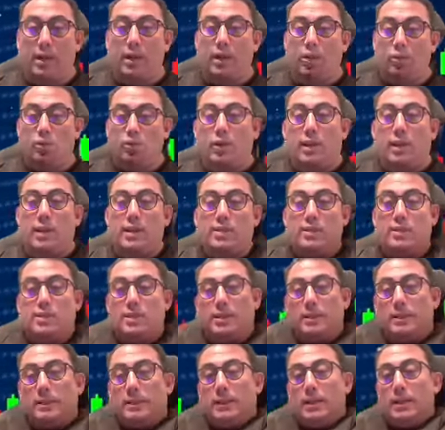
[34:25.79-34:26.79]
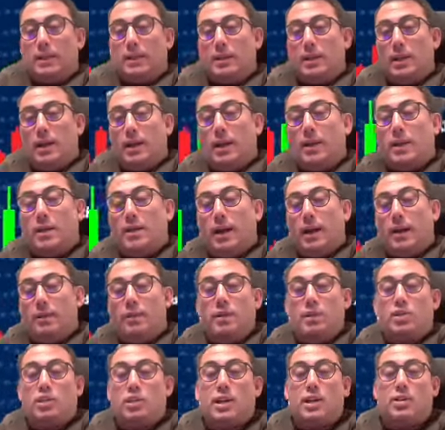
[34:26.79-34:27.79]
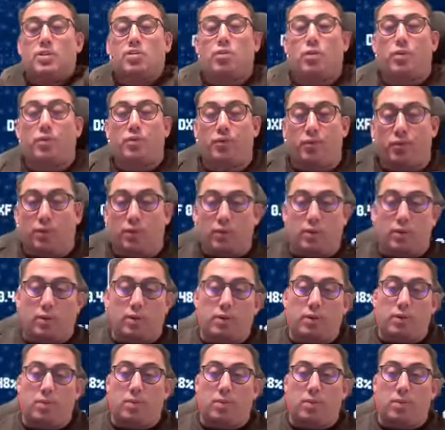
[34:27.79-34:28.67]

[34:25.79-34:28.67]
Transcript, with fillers: Today is uh, have a chance of uh,